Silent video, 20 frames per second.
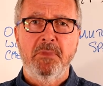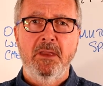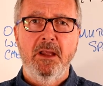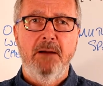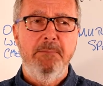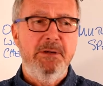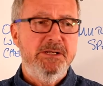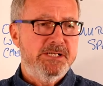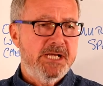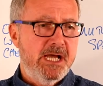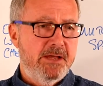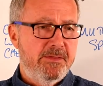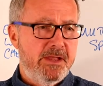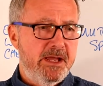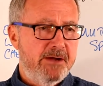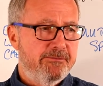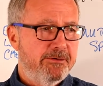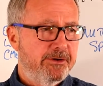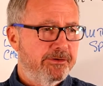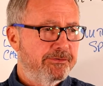I mean, down
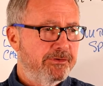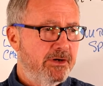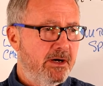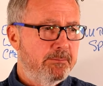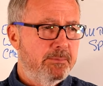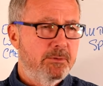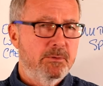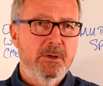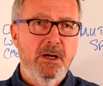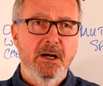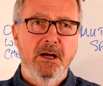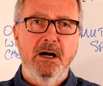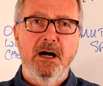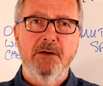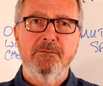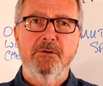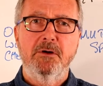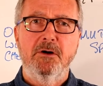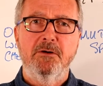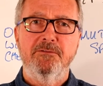there, for example,
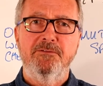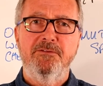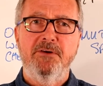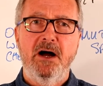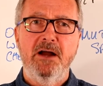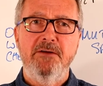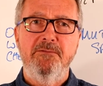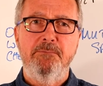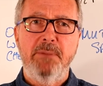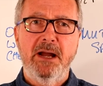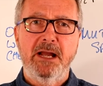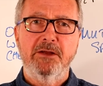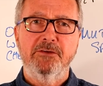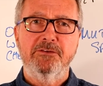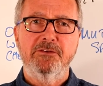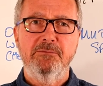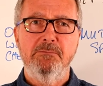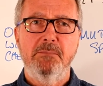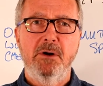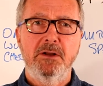I've got five
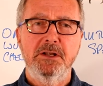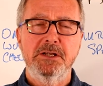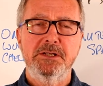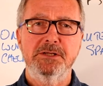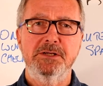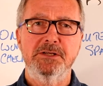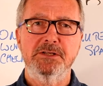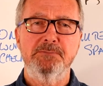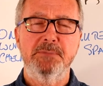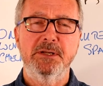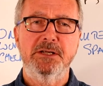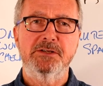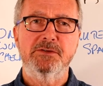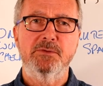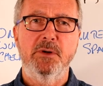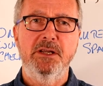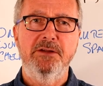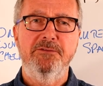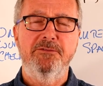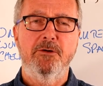banks of monitors, big
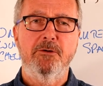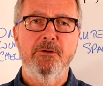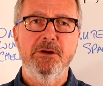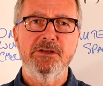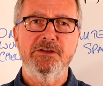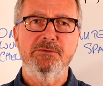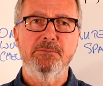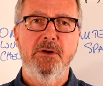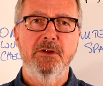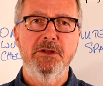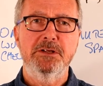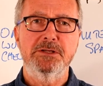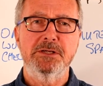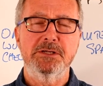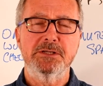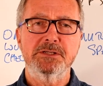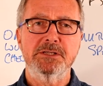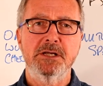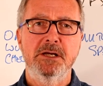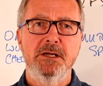24-inch
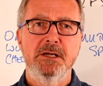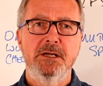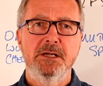monitors.